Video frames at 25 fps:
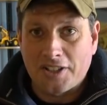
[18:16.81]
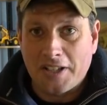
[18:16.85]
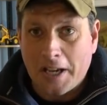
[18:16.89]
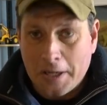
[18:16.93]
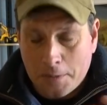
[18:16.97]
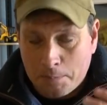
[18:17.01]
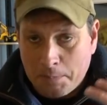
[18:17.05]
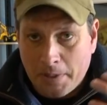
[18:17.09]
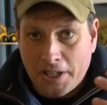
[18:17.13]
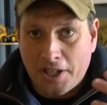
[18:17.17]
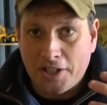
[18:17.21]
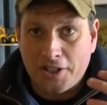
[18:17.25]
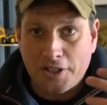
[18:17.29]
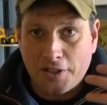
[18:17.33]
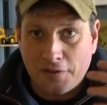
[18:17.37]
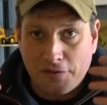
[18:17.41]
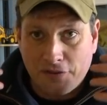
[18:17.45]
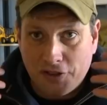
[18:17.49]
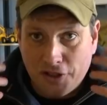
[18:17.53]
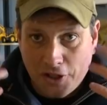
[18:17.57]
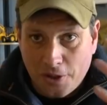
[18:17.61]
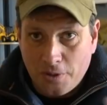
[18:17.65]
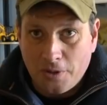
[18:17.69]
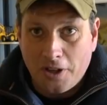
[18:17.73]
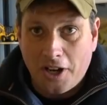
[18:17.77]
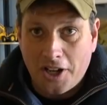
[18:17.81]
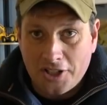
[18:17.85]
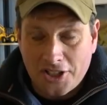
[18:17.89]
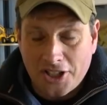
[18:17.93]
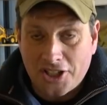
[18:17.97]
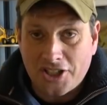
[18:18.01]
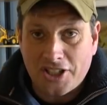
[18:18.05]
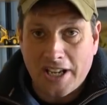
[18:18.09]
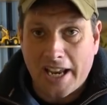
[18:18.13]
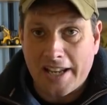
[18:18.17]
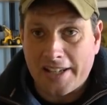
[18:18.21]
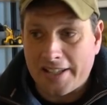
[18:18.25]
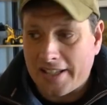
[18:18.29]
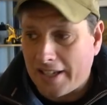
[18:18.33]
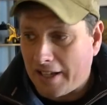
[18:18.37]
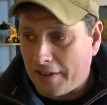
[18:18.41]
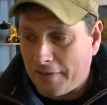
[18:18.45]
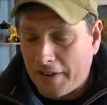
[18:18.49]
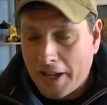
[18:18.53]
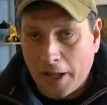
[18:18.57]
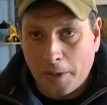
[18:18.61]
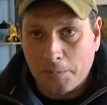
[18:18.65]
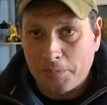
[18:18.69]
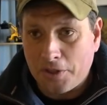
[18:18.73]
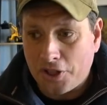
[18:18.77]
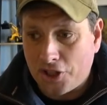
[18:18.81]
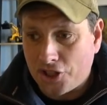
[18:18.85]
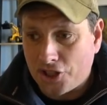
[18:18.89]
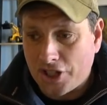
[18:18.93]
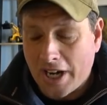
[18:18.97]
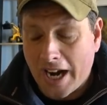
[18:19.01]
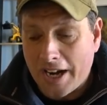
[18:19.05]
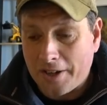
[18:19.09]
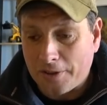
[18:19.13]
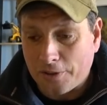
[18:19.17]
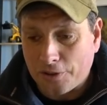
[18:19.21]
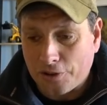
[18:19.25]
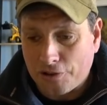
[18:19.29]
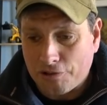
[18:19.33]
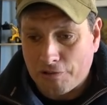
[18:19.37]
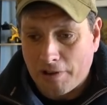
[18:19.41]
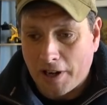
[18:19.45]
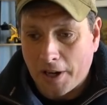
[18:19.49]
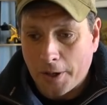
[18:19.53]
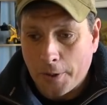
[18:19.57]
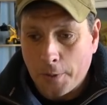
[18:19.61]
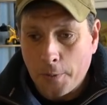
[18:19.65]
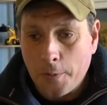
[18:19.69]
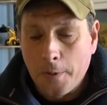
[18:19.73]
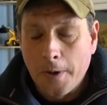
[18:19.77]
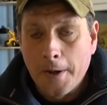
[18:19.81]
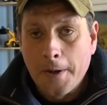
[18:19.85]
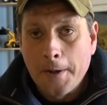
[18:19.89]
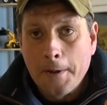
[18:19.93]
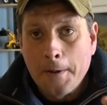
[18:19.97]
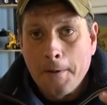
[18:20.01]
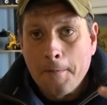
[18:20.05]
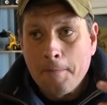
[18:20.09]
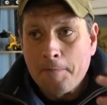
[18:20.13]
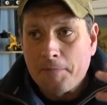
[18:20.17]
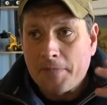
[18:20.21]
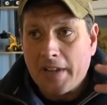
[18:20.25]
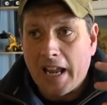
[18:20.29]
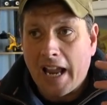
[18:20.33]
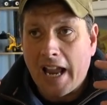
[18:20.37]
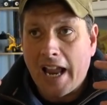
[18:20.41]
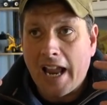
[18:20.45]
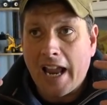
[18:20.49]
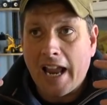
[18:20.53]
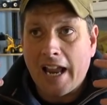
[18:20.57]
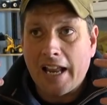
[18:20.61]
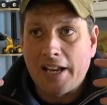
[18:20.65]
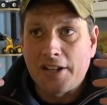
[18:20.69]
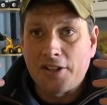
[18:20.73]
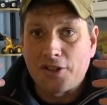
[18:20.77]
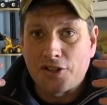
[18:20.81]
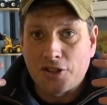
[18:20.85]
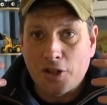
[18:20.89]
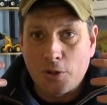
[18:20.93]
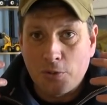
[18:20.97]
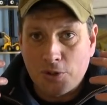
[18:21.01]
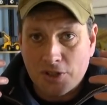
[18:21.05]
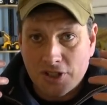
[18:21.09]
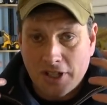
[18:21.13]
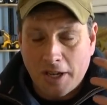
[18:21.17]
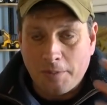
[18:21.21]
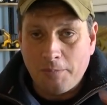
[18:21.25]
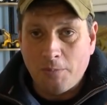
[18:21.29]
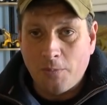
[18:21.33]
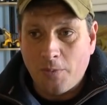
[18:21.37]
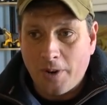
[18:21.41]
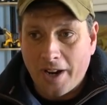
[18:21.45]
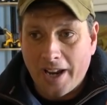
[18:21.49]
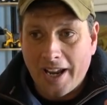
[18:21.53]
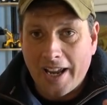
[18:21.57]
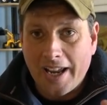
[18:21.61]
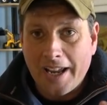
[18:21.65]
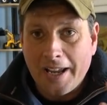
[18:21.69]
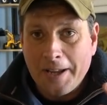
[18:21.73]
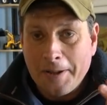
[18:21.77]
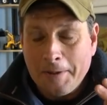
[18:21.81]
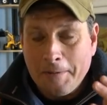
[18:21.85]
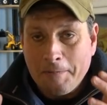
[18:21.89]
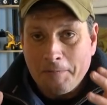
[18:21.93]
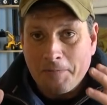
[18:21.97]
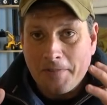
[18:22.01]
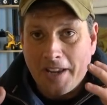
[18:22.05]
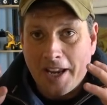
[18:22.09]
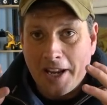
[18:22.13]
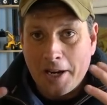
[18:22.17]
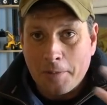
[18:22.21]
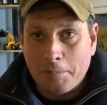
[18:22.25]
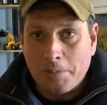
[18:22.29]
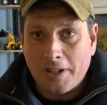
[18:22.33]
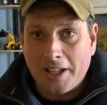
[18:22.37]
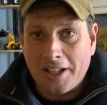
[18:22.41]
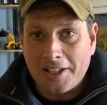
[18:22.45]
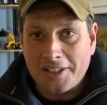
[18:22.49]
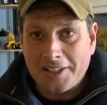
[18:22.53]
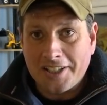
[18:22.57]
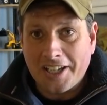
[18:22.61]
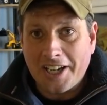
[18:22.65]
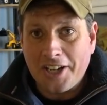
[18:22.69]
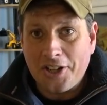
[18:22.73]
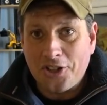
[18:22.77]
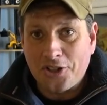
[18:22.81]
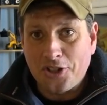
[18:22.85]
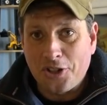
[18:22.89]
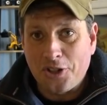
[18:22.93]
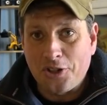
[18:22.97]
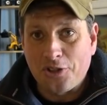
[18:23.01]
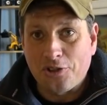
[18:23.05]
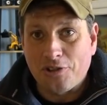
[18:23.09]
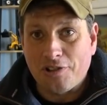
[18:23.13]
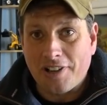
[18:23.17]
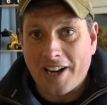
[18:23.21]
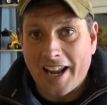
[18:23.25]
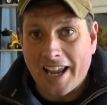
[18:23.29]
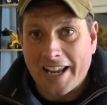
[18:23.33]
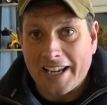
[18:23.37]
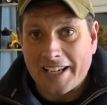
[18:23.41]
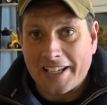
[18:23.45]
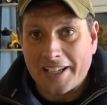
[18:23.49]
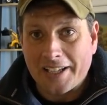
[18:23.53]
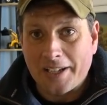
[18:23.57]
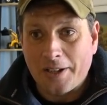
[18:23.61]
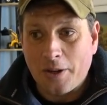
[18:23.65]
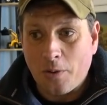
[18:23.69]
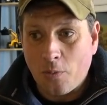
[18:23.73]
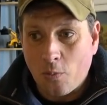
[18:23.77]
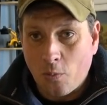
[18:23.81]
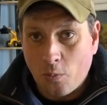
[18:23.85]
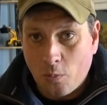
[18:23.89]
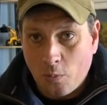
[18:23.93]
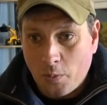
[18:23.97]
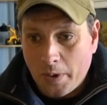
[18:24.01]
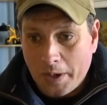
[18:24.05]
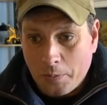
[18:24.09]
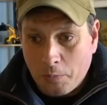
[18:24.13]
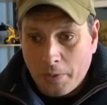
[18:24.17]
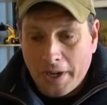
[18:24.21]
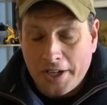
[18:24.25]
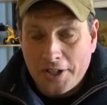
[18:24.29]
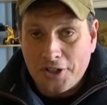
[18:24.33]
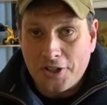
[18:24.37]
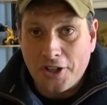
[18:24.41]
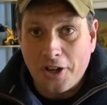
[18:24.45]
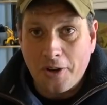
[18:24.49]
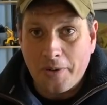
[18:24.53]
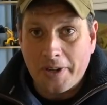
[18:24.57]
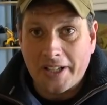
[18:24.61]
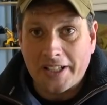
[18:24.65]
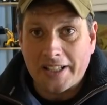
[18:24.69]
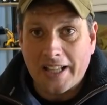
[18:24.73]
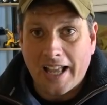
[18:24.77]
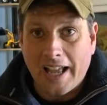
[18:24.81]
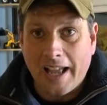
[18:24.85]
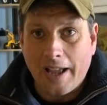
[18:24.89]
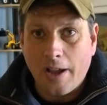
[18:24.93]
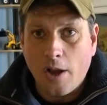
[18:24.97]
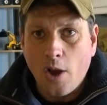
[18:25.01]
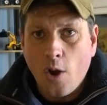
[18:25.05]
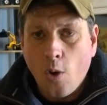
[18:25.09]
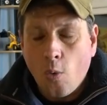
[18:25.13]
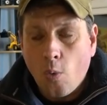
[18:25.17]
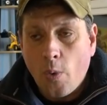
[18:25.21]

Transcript: That's because of you lot, as I said, that have helped this channel grow. And so somewhere in a plantation in Sri Lanka, we're doing that.